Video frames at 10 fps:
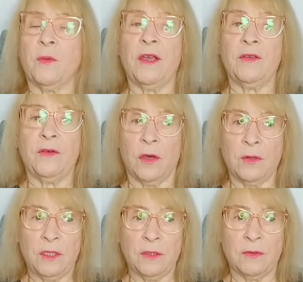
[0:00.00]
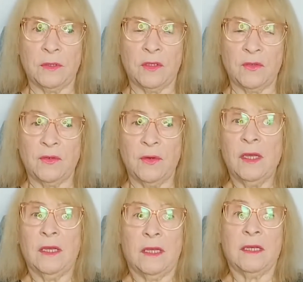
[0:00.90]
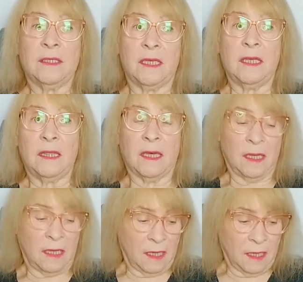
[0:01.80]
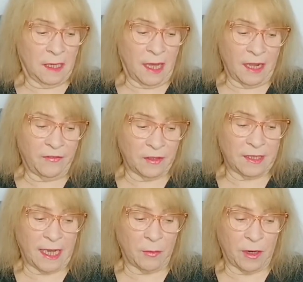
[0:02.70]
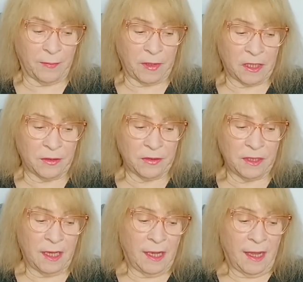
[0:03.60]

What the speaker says: where you go to see the Eiffel Tower up close.